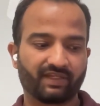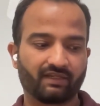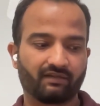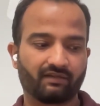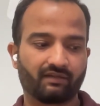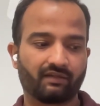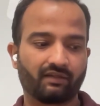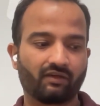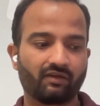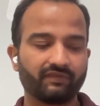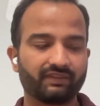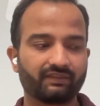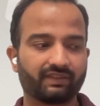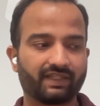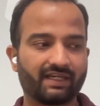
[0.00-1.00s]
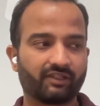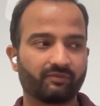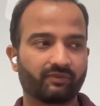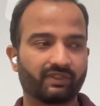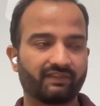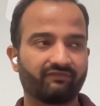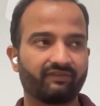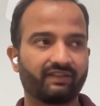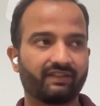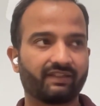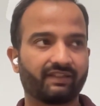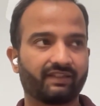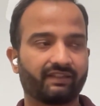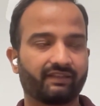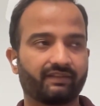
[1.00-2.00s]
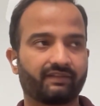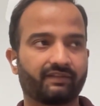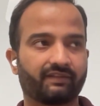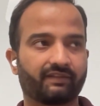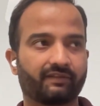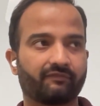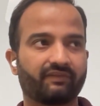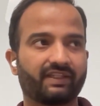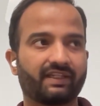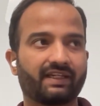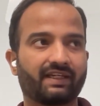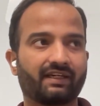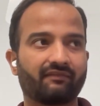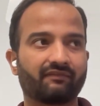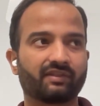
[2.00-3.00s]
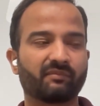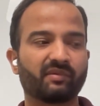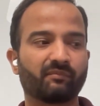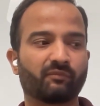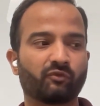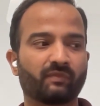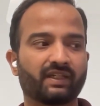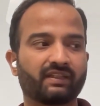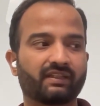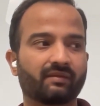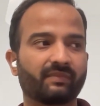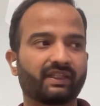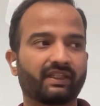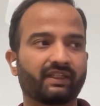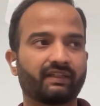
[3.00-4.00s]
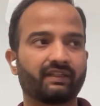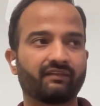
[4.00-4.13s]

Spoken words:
Along with the dashboard, I feel like we have some improvements coming in